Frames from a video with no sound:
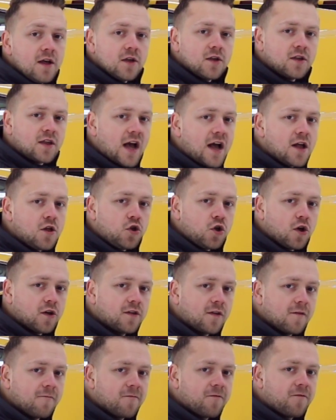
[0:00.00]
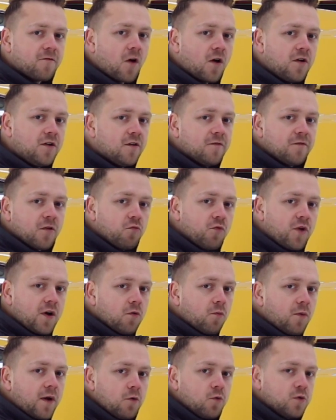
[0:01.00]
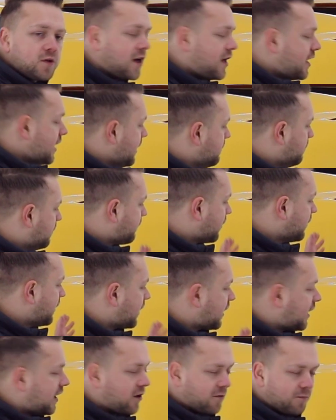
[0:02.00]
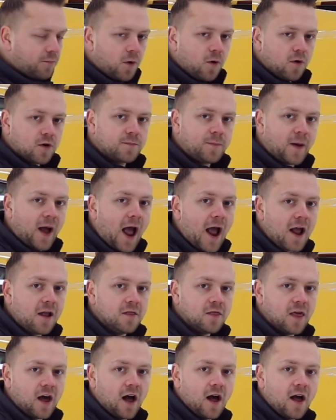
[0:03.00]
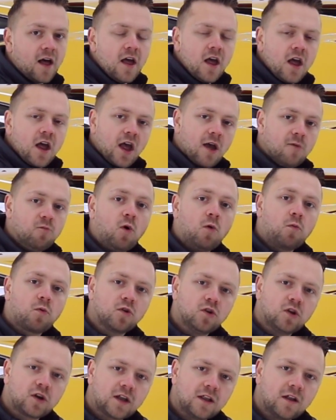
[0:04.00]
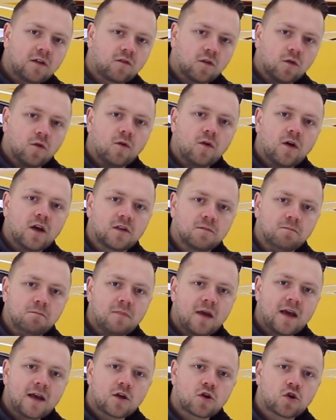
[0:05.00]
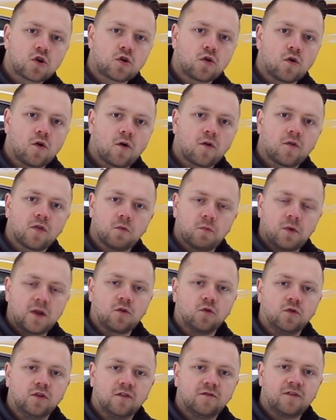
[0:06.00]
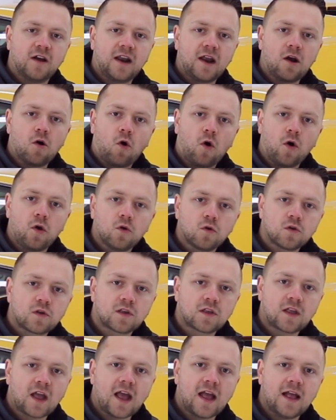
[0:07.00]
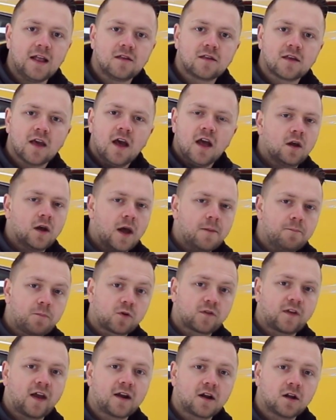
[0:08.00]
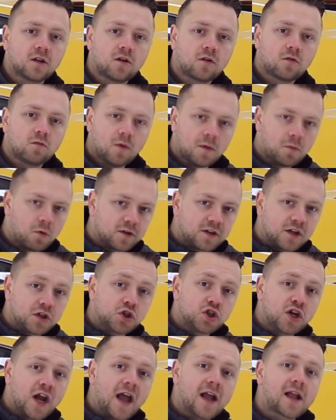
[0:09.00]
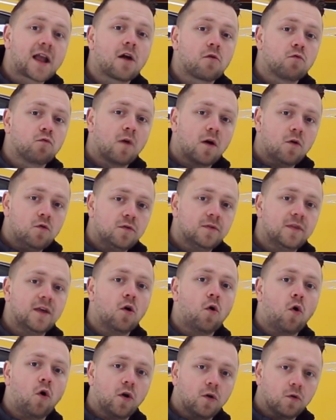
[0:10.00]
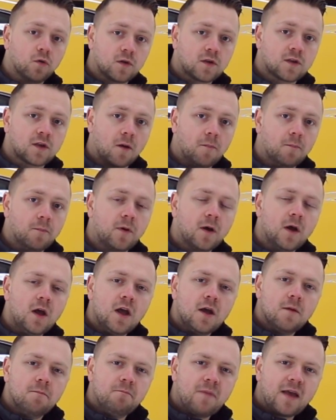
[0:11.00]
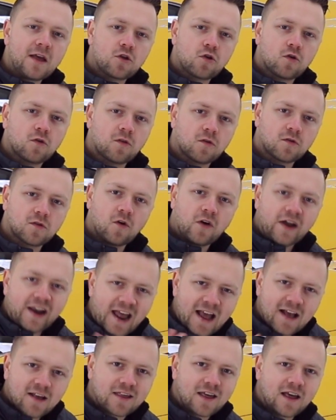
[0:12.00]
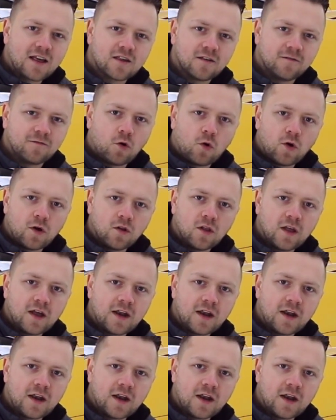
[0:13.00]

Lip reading: sat just in front of the rear wheels and we've got the gearbox behind that. And what we're looking to do is make sure that we don't have any oil stains. In particular, we want to check around the oil sump. Make sure there's not an excess of oil